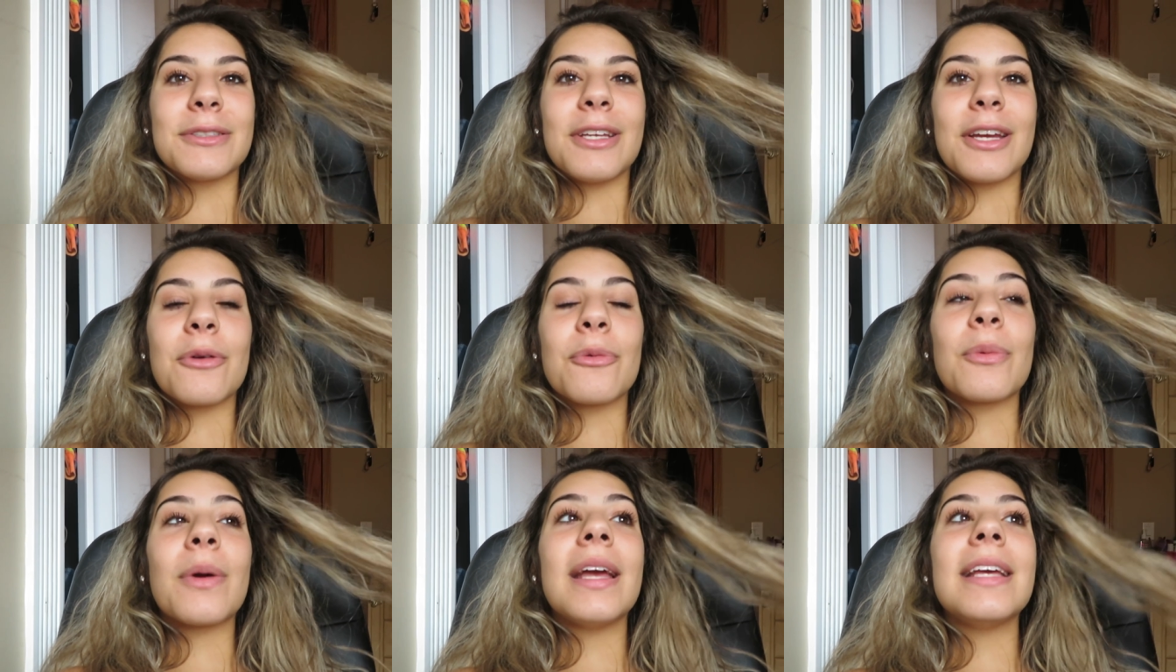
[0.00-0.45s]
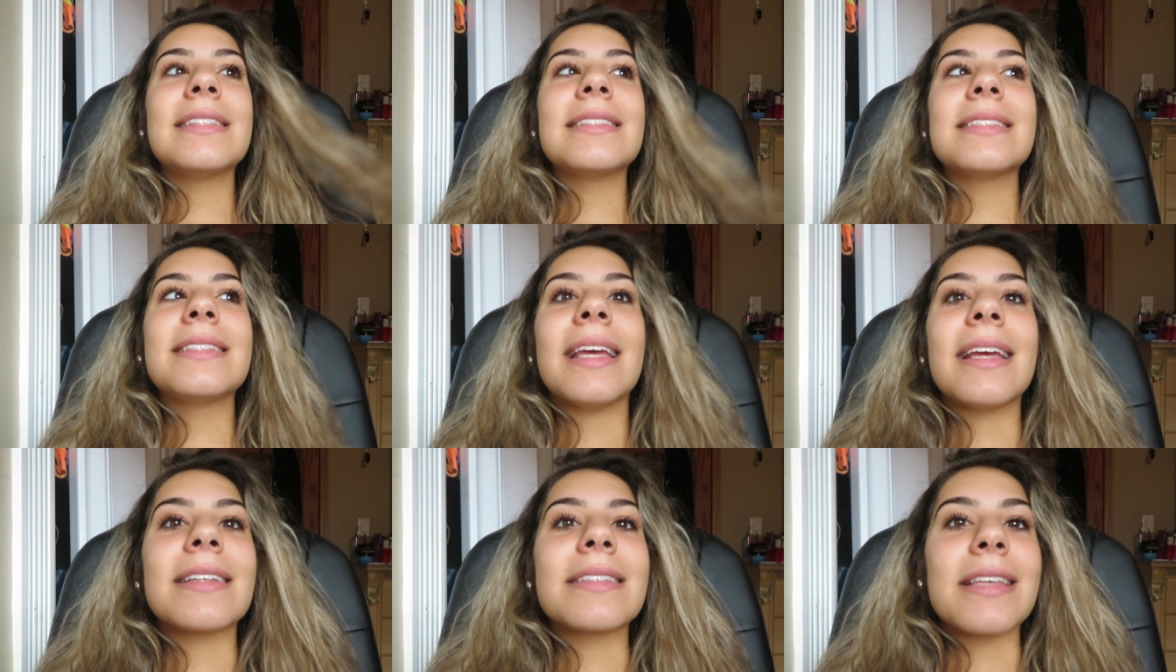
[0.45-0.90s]
You're
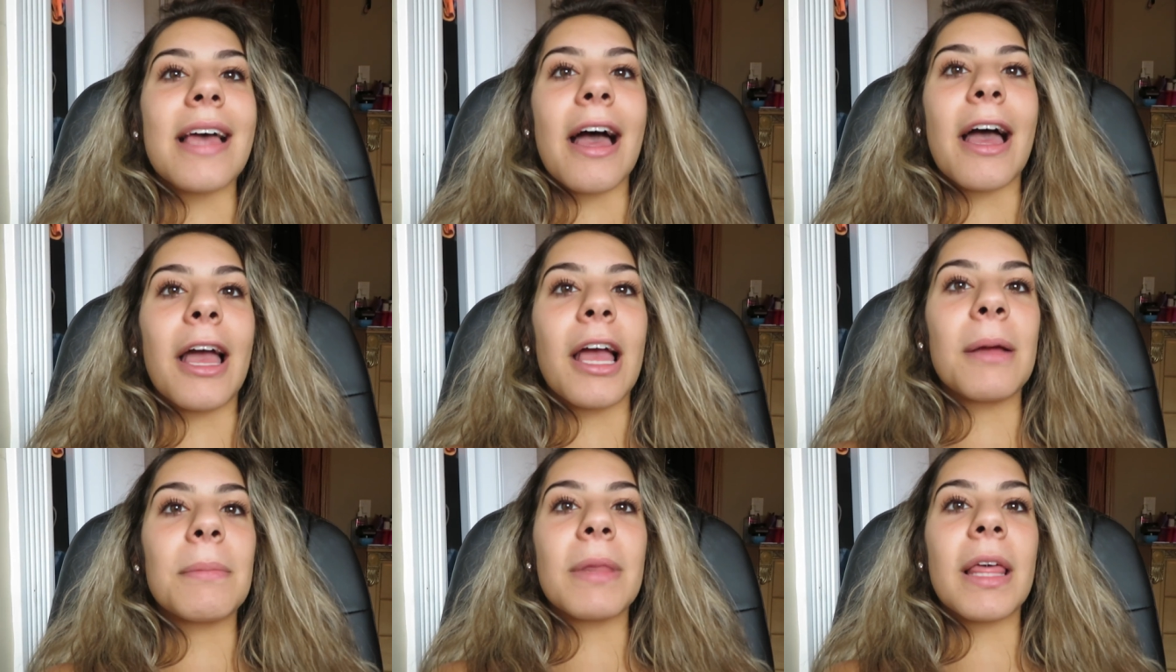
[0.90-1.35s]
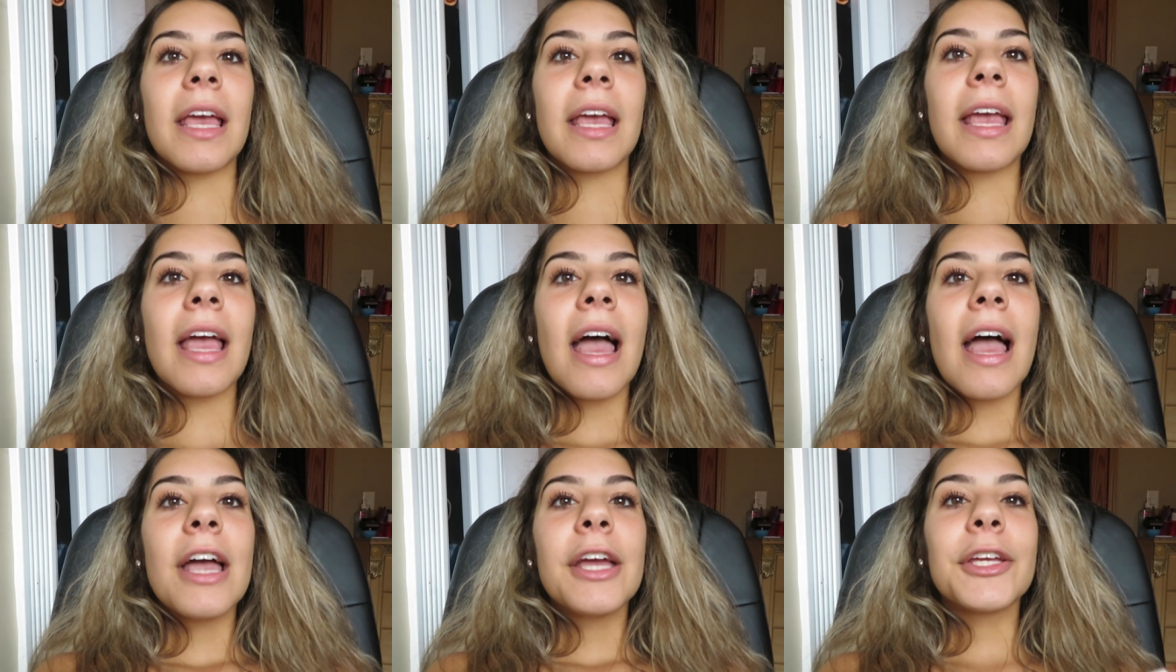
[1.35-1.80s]
wasting time.
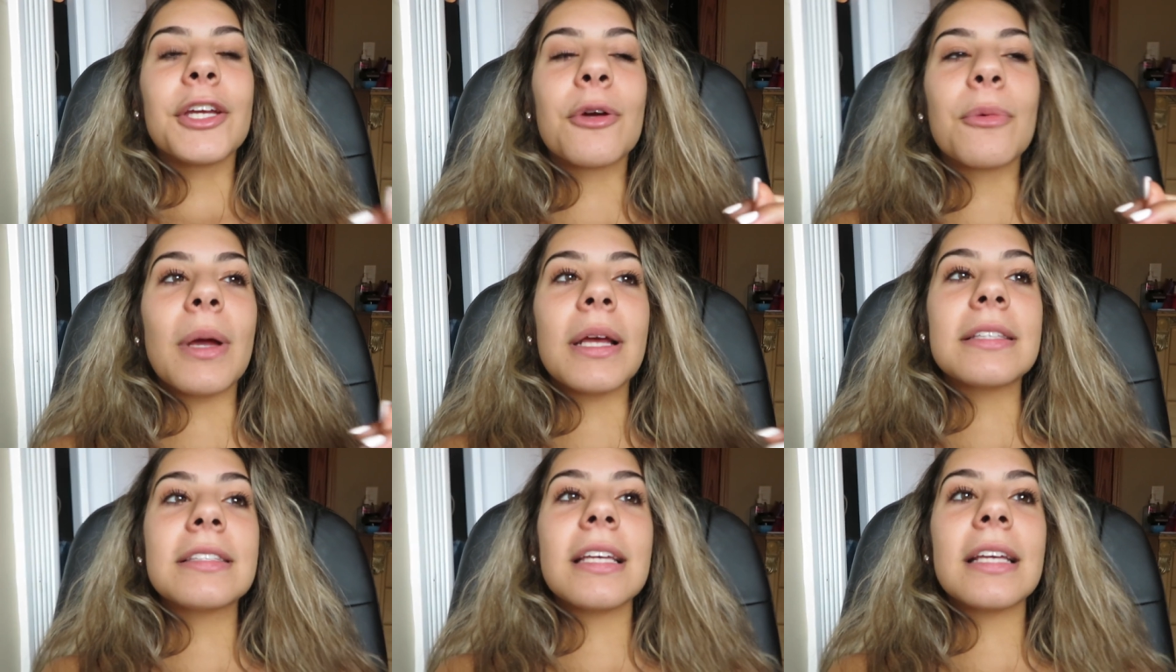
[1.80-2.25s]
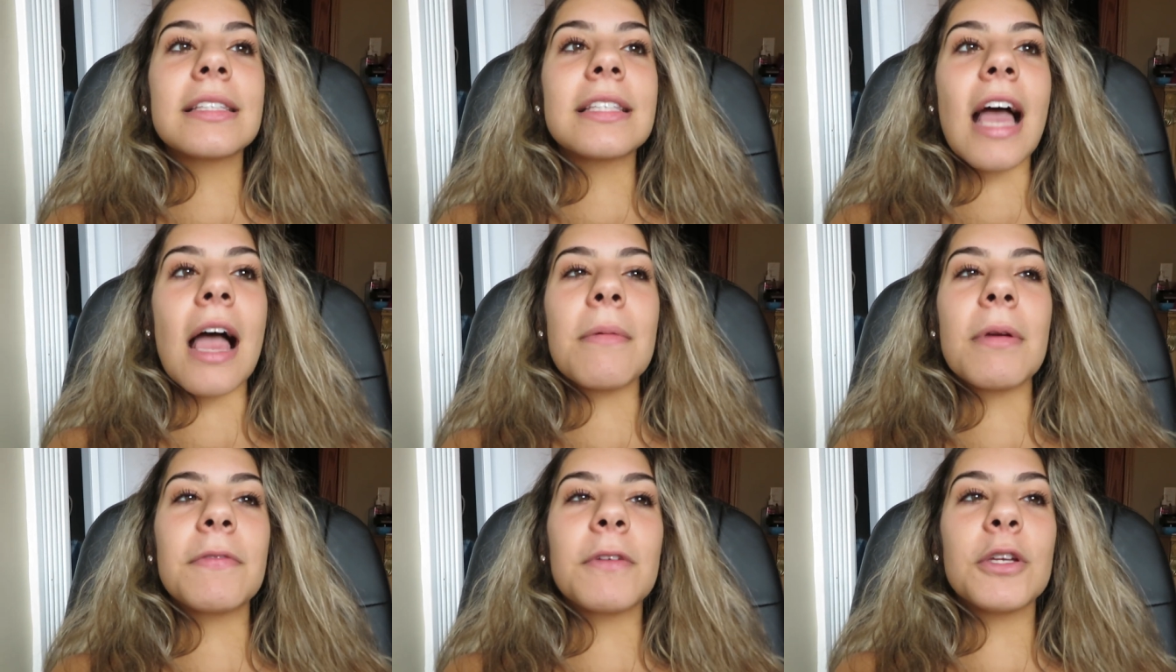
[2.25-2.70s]
Like you're wasting
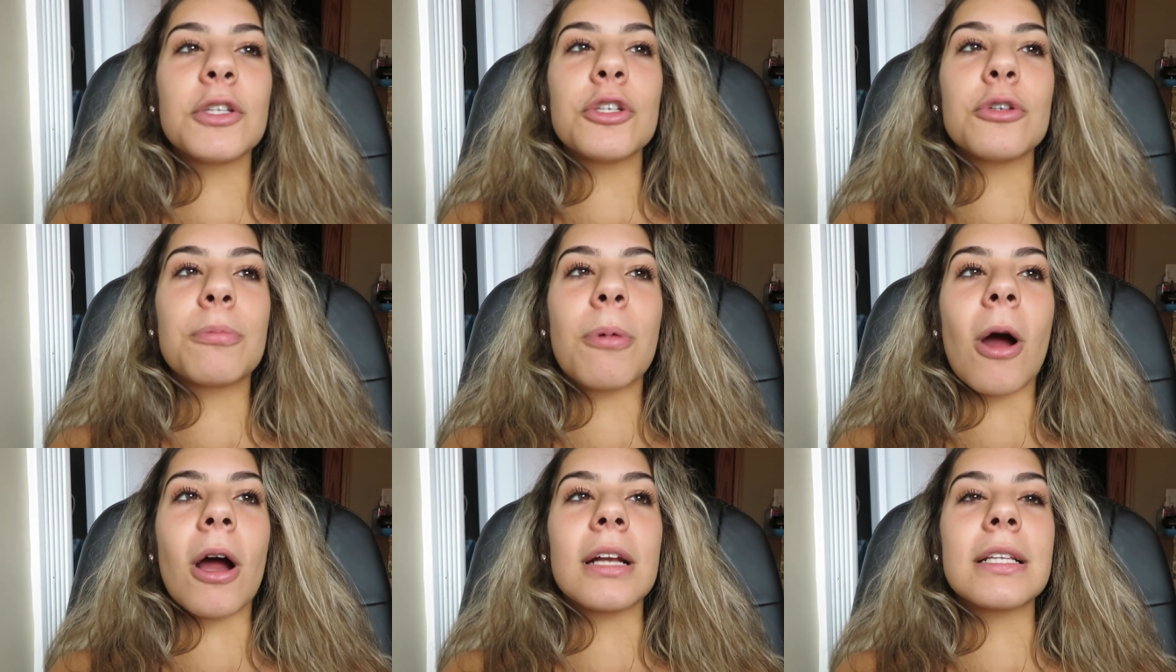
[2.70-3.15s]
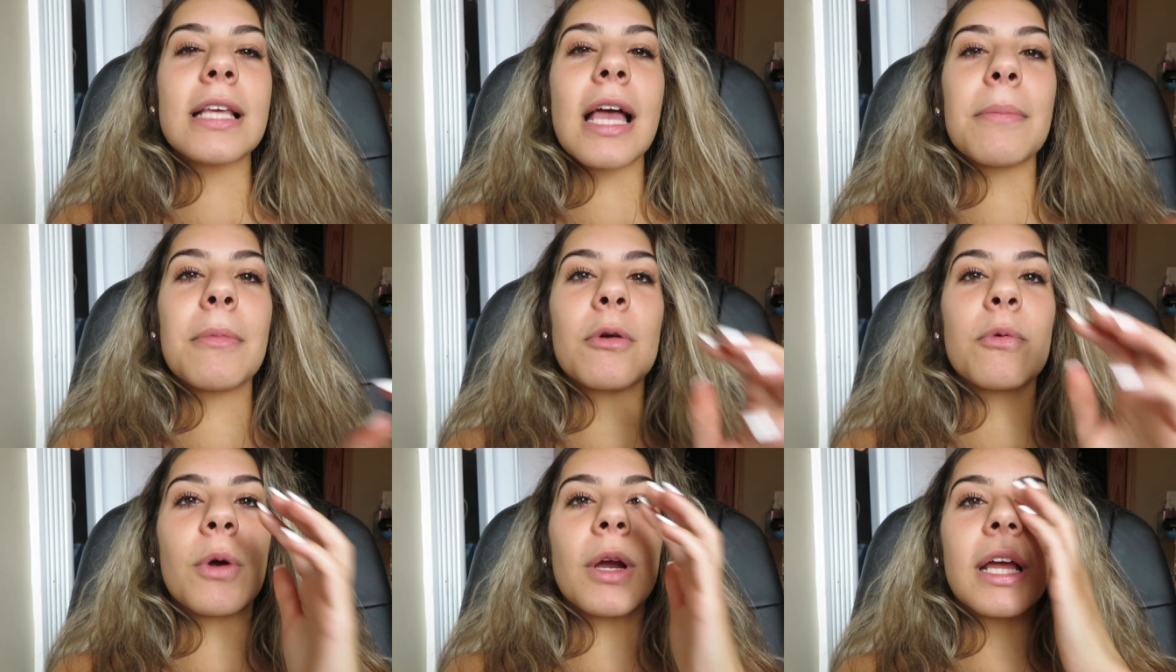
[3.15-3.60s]
time if you do
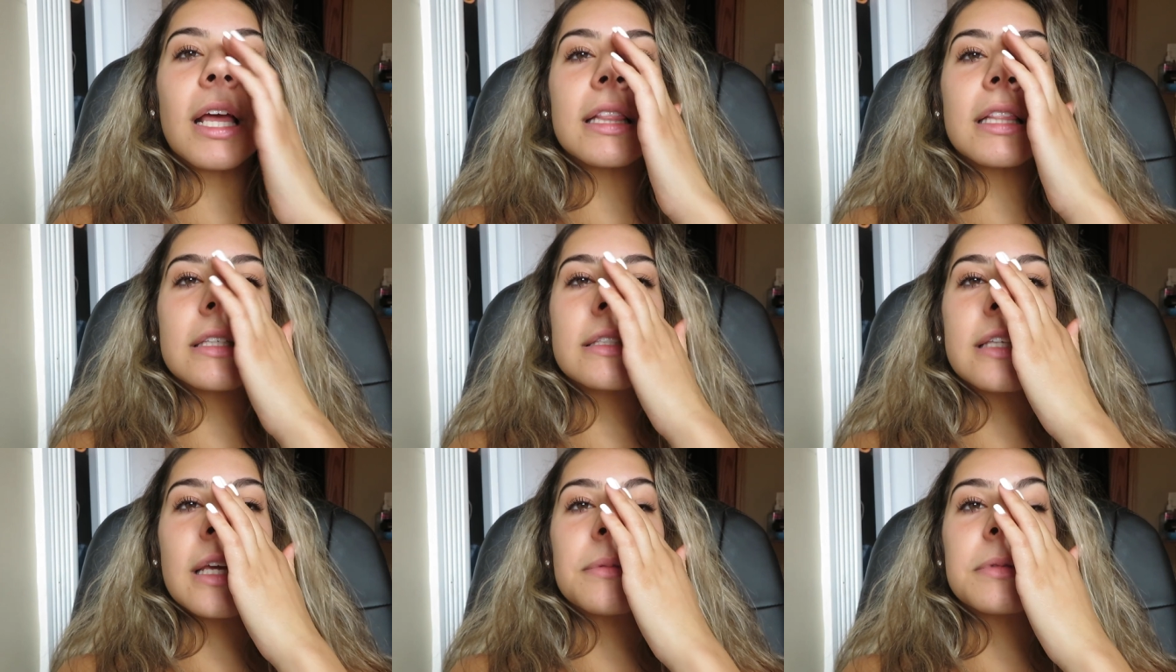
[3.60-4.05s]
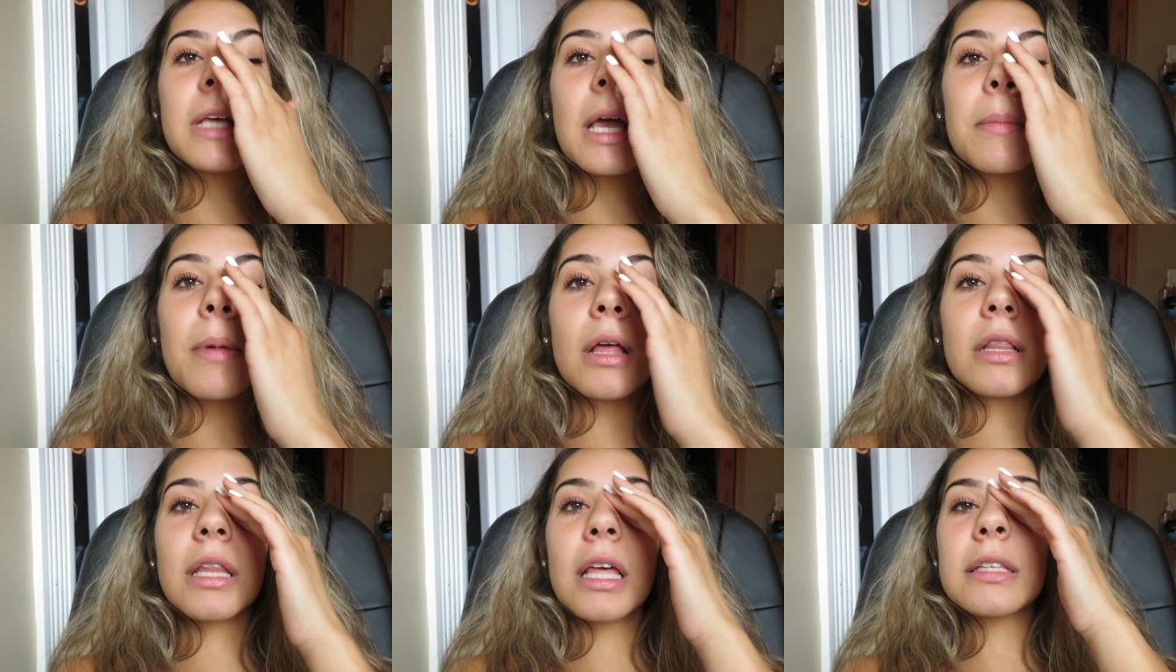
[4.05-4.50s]
part-time and work at the same
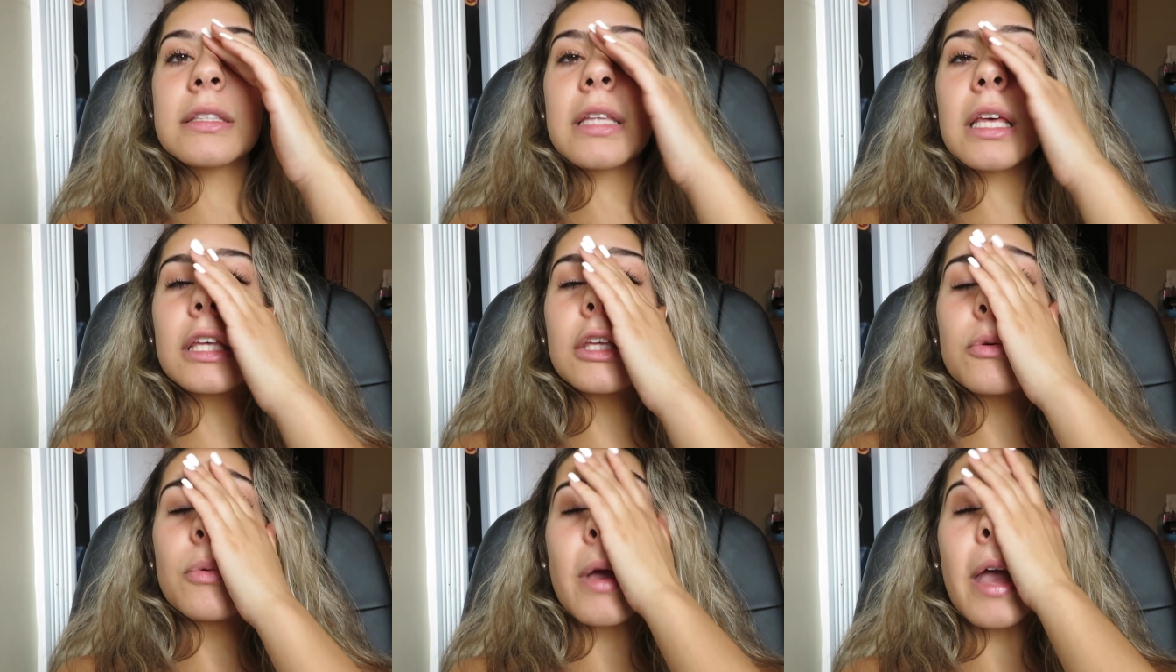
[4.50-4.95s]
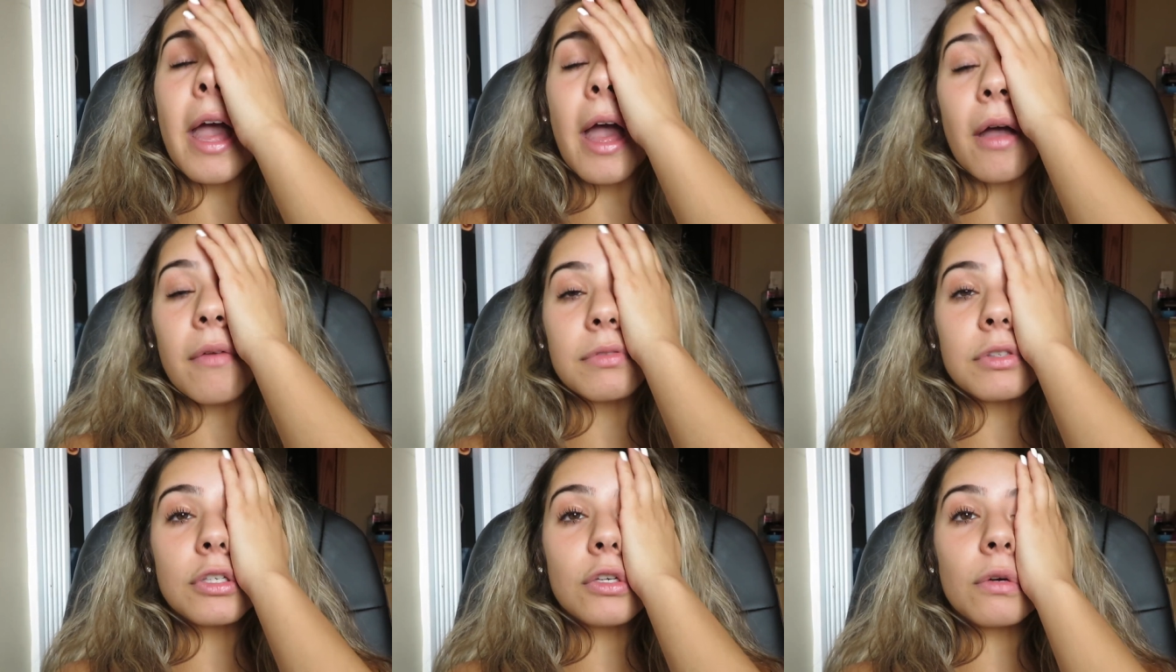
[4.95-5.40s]
time unless like you
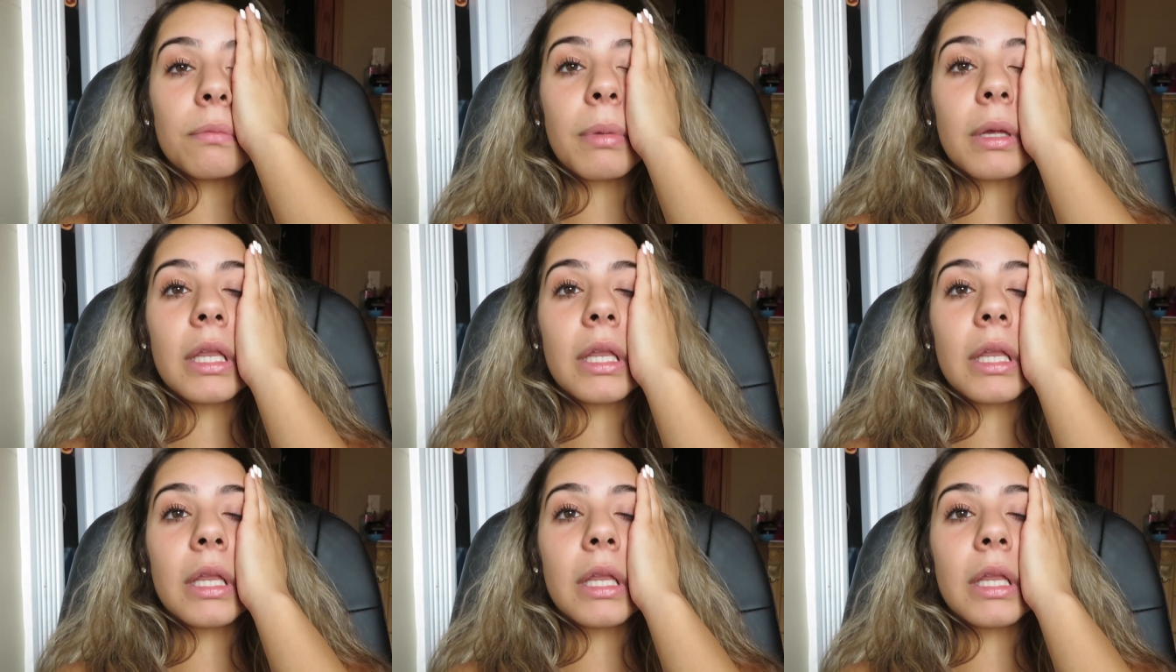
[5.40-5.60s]
have to,